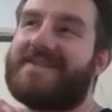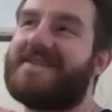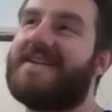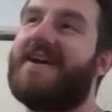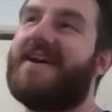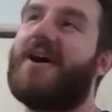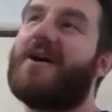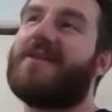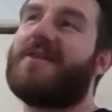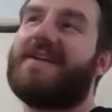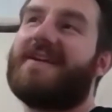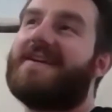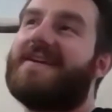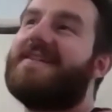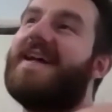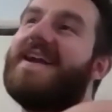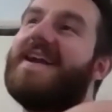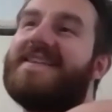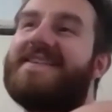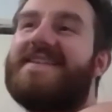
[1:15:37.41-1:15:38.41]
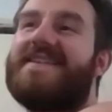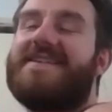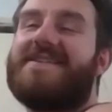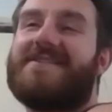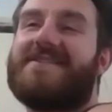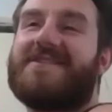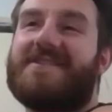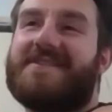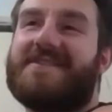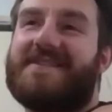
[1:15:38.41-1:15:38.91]
I think a lot of
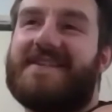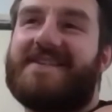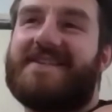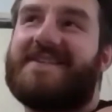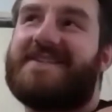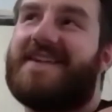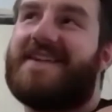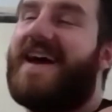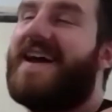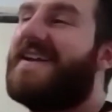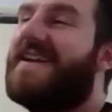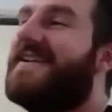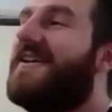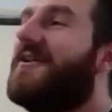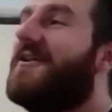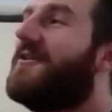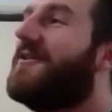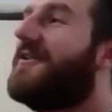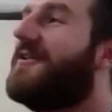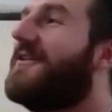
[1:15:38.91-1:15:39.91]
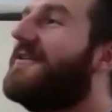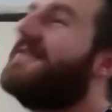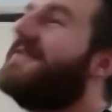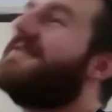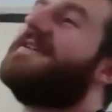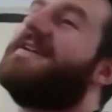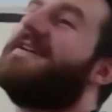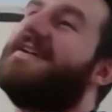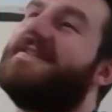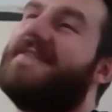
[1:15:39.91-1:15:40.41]
teachers, it's I don't know. There
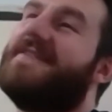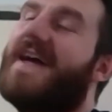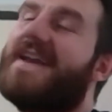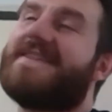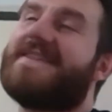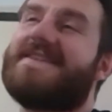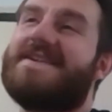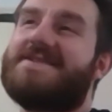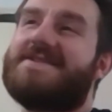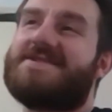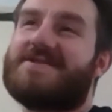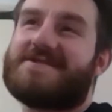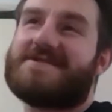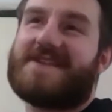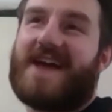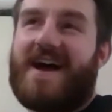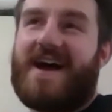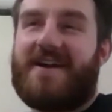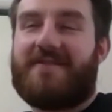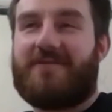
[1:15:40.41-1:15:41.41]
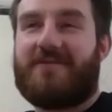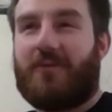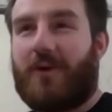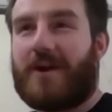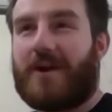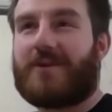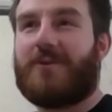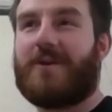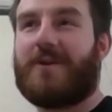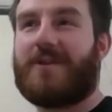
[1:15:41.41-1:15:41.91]
are a lot of teachers I've
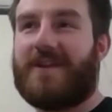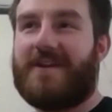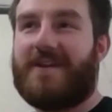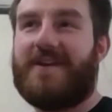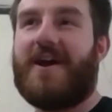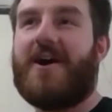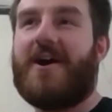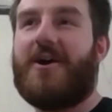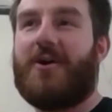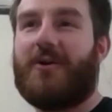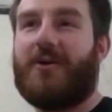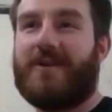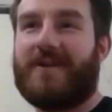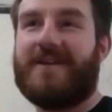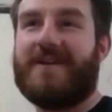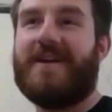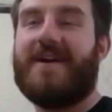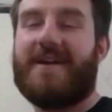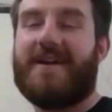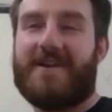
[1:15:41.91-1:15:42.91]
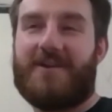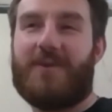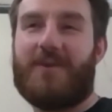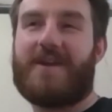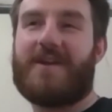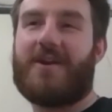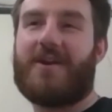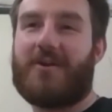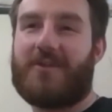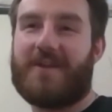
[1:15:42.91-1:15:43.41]
worked with and know, and we
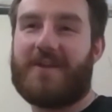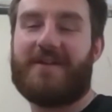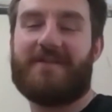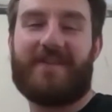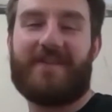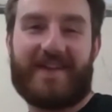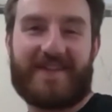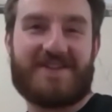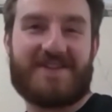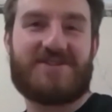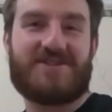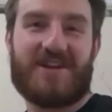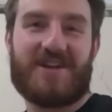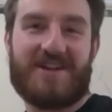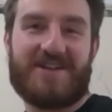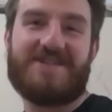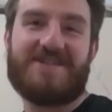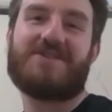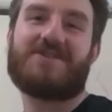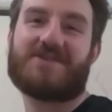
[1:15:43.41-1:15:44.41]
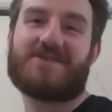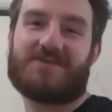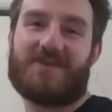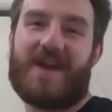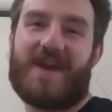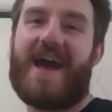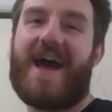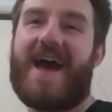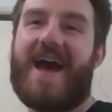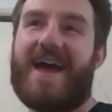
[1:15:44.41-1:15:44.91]
can all think of like the shitty teachers we
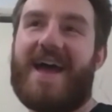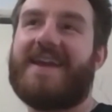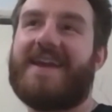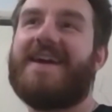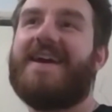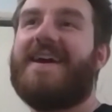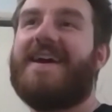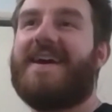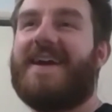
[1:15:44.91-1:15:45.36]
had.